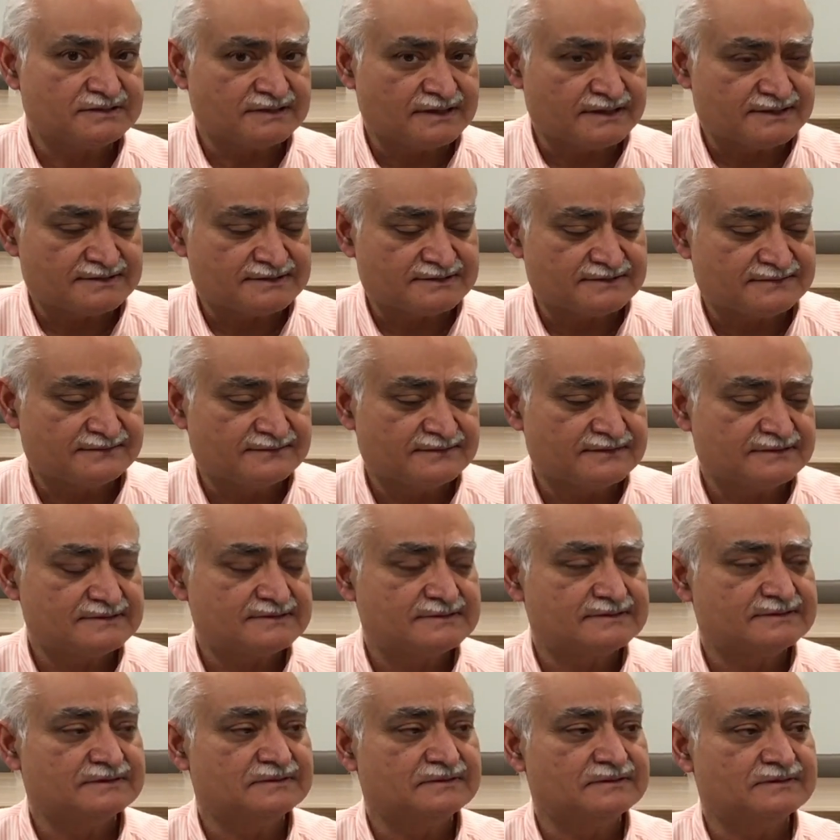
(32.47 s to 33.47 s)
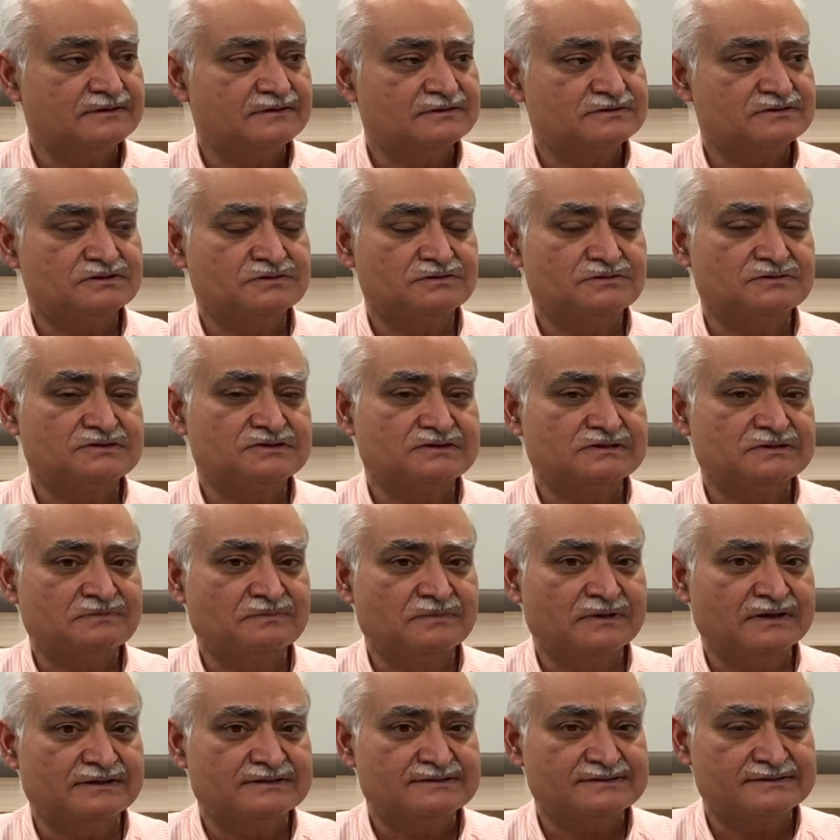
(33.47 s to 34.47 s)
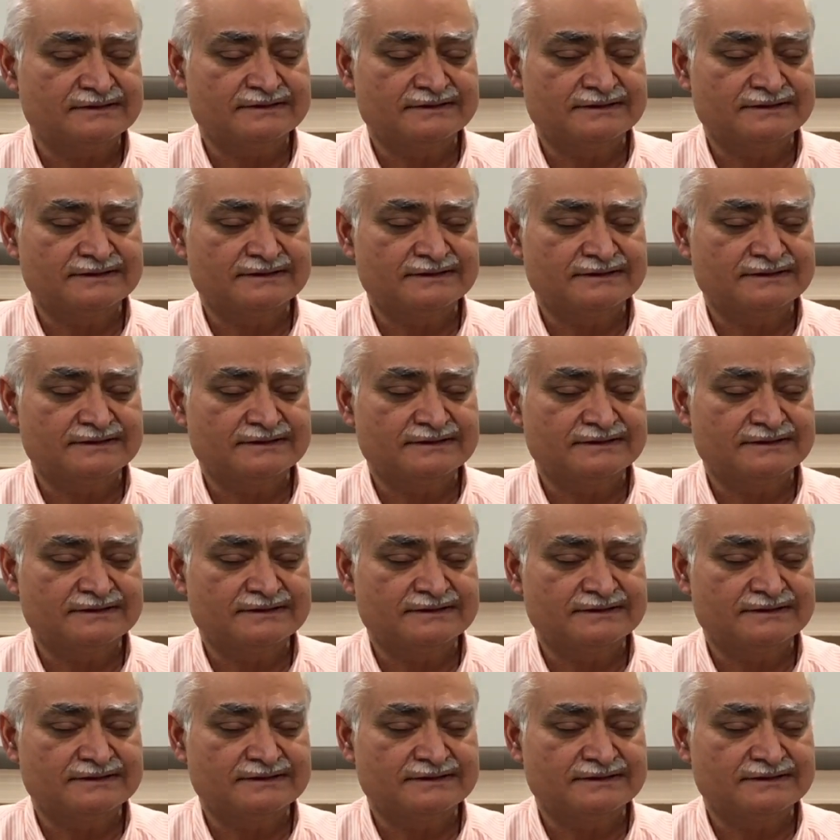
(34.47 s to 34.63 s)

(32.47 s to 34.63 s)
intensivist, and I also do sleep medicine.